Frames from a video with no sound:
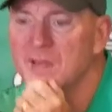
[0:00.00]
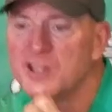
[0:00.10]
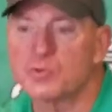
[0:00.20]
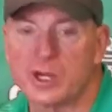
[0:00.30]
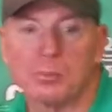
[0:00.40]

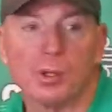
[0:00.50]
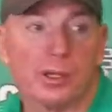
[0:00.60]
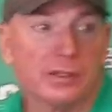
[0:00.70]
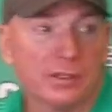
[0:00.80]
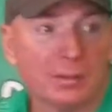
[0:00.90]
He's ready to play.
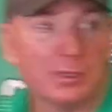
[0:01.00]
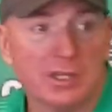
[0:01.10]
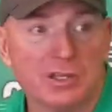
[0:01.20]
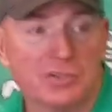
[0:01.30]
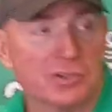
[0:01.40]
I mean,
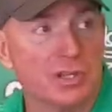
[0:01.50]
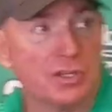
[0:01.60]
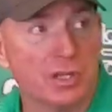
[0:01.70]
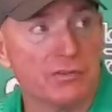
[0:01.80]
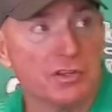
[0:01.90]
if
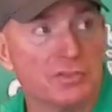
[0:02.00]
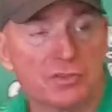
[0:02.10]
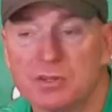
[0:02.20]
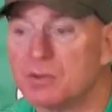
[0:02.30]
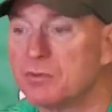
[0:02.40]
he
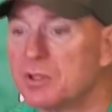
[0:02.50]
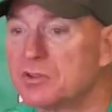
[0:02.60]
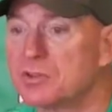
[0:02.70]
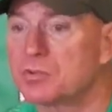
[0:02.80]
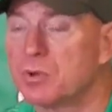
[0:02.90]
gets
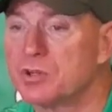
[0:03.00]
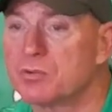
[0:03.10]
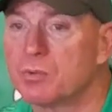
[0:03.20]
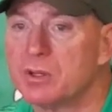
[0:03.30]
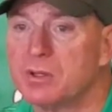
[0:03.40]
a
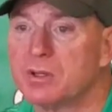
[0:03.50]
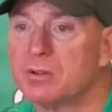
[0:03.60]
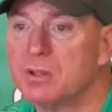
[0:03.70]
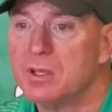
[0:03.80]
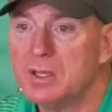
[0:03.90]
situation where we can
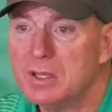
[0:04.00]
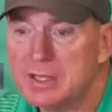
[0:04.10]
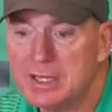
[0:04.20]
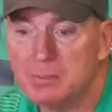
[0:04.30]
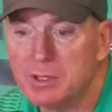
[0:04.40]

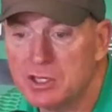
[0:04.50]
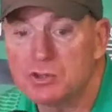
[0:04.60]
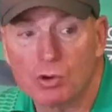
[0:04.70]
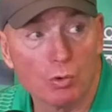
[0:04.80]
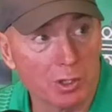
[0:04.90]
get him in, he's
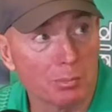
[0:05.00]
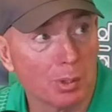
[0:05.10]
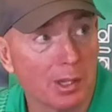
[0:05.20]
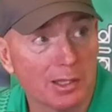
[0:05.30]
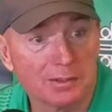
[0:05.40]
going to go ahead and
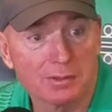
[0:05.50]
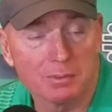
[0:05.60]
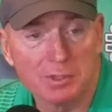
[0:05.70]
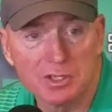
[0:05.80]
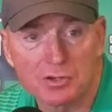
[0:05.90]
play. I
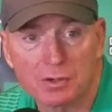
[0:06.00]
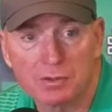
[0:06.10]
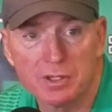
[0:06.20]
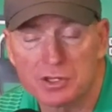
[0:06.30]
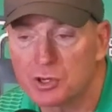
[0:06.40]
mean,
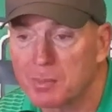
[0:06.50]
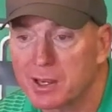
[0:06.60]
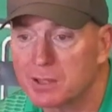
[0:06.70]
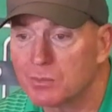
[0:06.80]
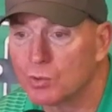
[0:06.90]
he is our
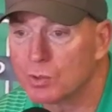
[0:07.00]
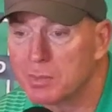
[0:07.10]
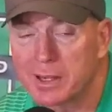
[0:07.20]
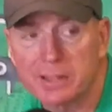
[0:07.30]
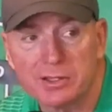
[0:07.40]
backup
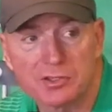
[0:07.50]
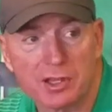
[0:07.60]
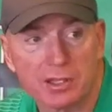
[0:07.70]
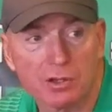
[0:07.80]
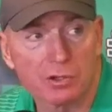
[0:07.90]
quarterback, and he's
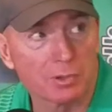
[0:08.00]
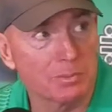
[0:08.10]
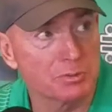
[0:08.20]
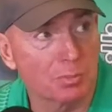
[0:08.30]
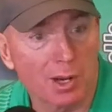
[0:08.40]
taking all the
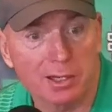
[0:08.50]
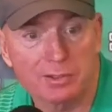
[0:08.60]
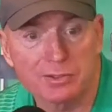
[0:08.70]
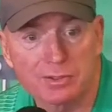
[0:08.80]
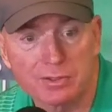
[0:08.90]
reps in
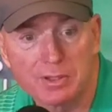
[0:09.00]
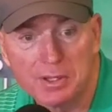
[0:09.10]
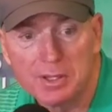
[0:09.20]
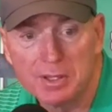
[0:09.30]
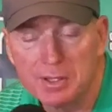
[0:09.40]
practice.
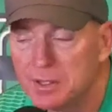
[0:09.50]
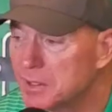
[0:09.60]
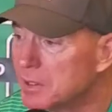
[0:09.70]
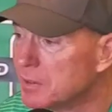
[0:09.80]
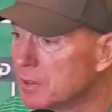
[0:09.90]

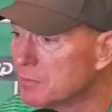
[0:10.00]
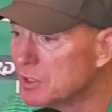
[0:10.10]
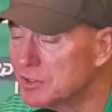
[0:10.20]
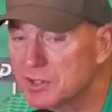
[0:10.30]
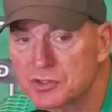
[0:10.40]
And if we
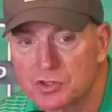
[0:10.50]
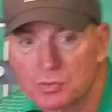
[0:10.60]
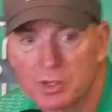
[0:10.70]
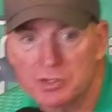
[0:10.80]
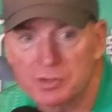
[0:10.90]
get that
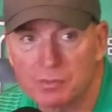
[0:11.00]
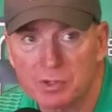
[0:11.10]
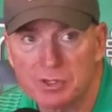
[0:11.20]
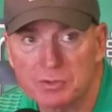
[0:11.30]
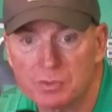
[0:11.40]
situation
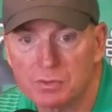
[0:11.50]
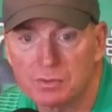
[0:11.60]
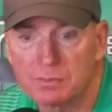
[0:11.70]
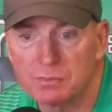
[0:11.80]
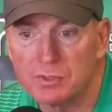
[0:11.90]
where he
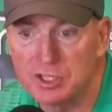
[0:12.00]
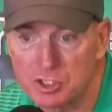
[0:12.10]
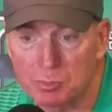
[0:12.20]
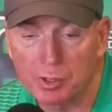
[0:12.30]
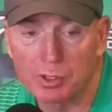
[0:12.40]
needs
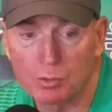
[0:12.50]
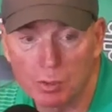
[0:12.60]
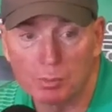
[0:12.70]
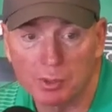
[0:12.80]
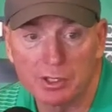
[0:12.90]
to play or
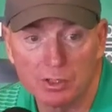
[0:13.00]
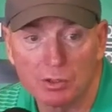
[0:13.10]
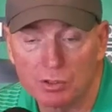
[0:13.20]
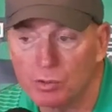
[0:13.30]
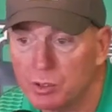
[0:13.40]
will play, he'll
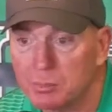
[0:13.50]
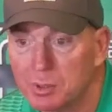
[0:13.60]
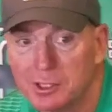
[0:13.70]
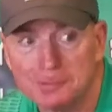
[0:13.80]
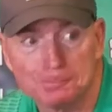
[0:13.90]
go ahead and
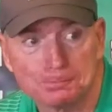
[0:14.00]
play.